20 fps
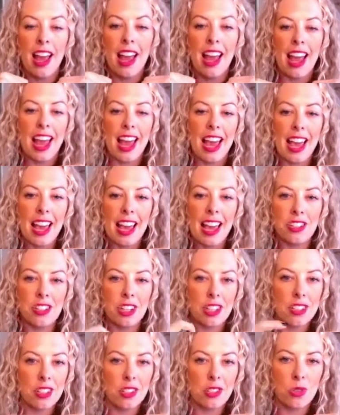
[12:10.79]
hey,
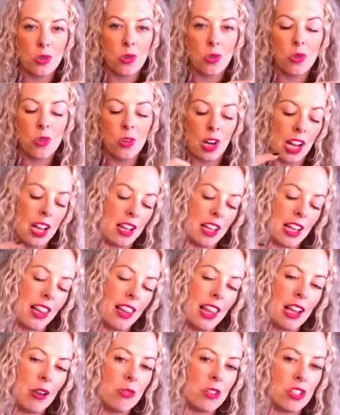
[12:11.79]
Jessica's cool, I
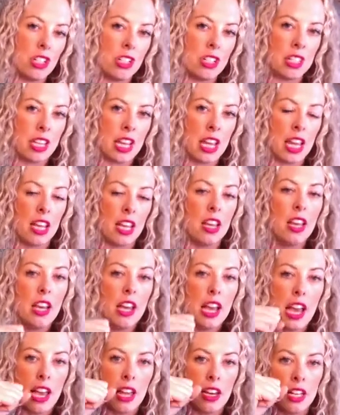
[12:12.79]
like what she's saying,
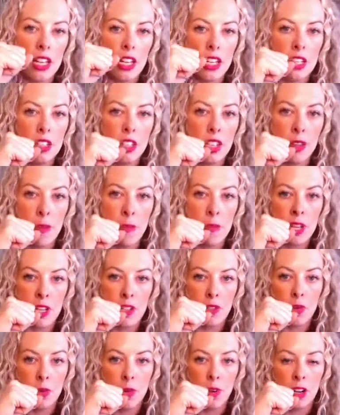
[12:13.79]
and into the
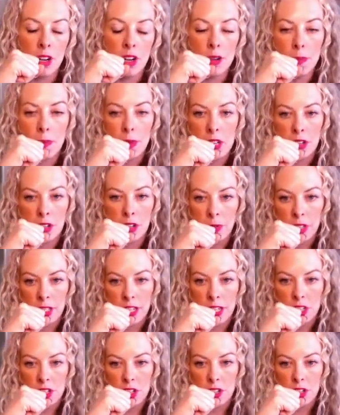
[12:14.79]
mentor-peer
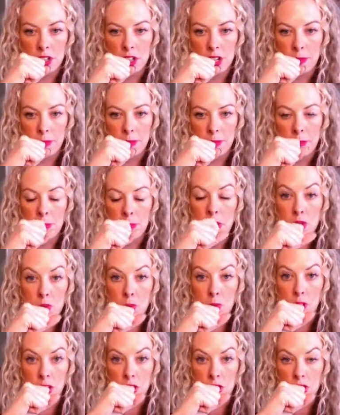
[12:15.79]
relationship,
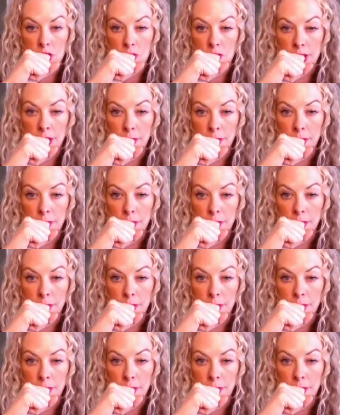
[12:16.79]
mentor-student.